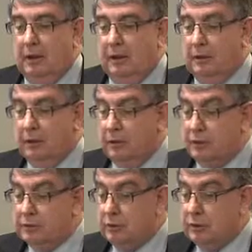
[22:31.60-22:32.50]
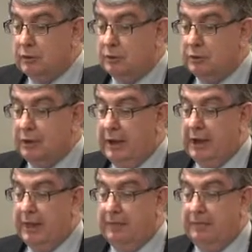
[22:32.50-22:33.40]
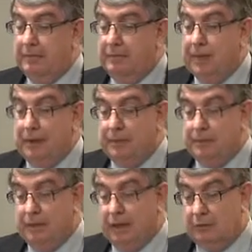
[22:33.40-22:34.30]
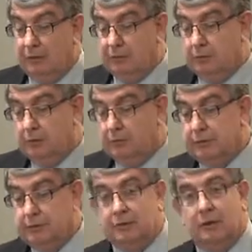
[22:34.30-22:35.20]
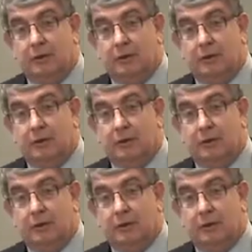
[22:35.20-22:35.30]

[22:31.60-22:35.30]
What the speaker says: In the commercial world, market demand for your service